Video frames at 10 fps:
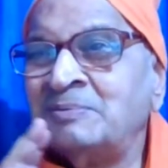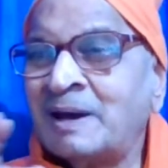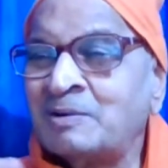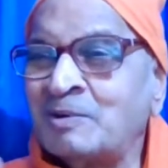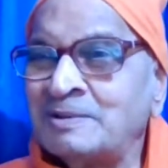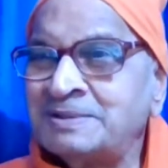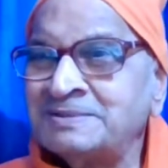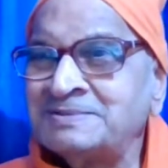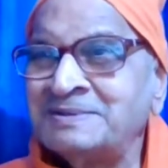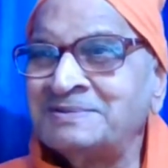if I
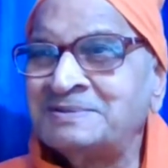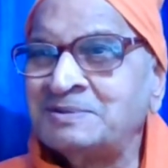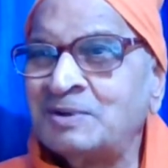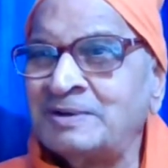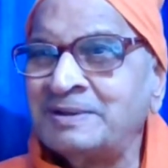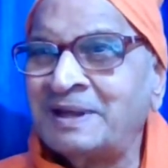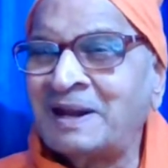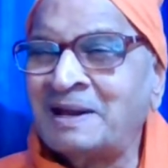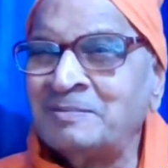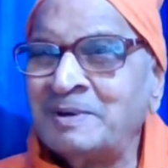consciousness is not
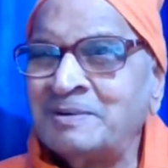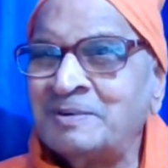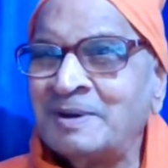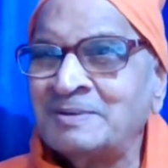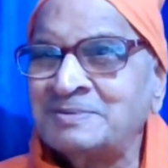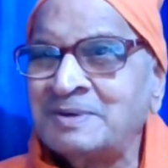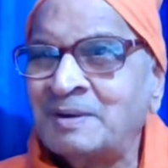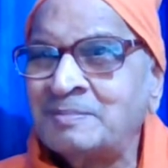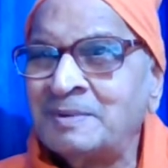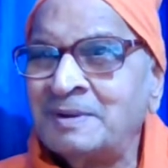there, heartbeat would have
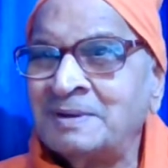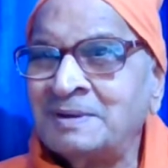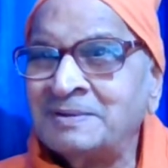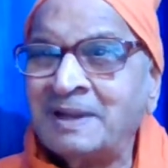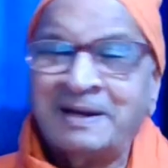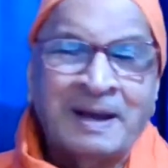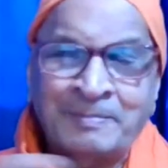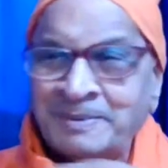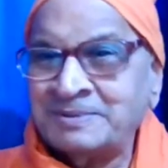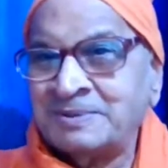stopped. That
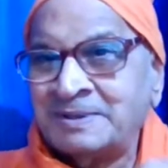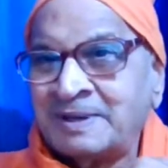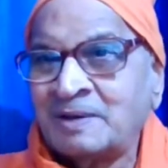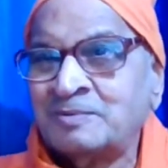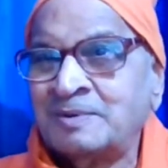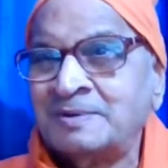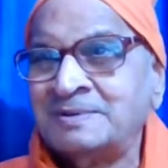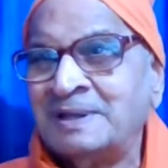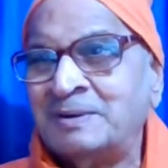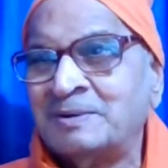happens in Thakur,
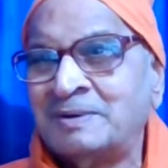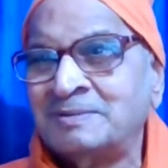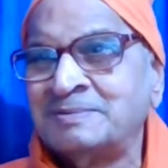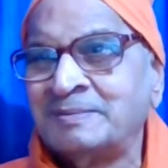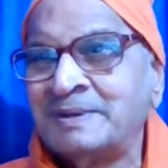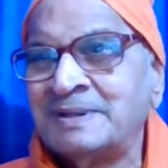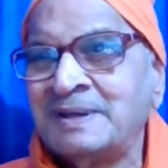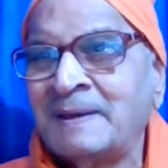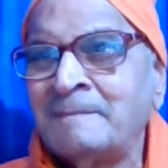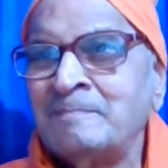Nirvikal
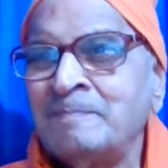Samadhi.